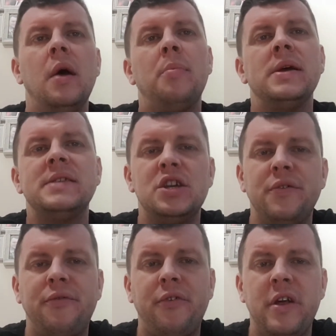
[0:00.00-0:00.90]

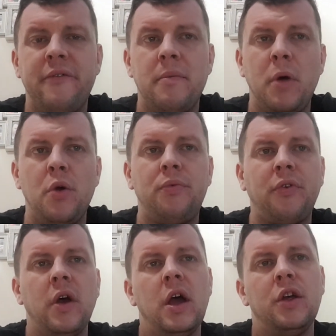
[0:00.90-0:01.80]
PlayStation 3 remote
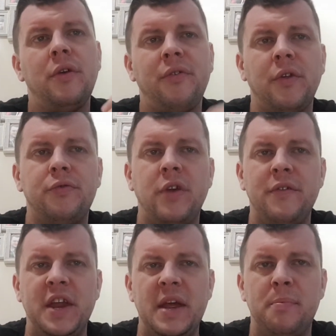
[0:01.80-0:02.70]
used for
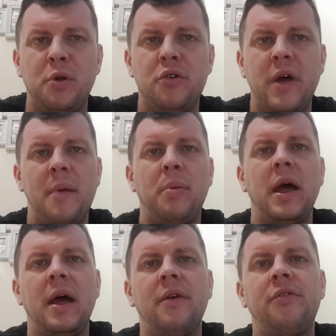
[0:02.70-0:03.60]
DVD, Blu-ray
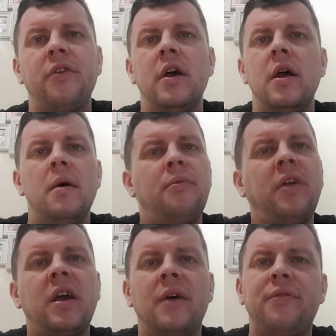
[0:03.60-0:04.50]
players.
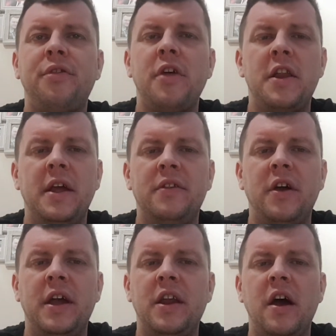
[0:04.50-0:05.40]
Stuck it up for
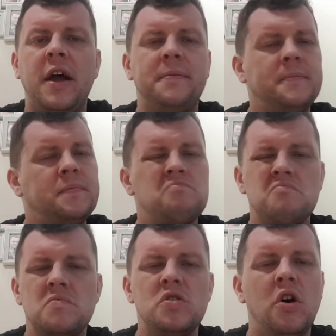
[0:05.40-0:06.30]
$13.99.
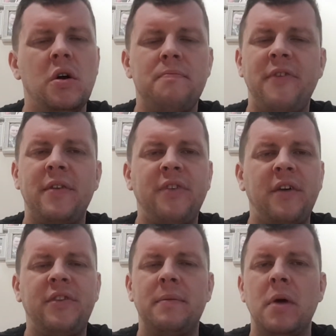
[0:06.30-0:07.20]
Not
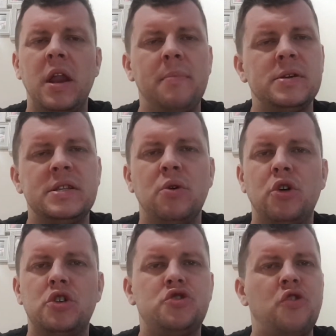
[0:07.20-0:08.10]
fantastic money, but still
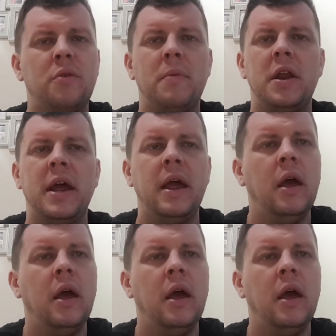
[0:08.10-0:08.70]
good, strong money.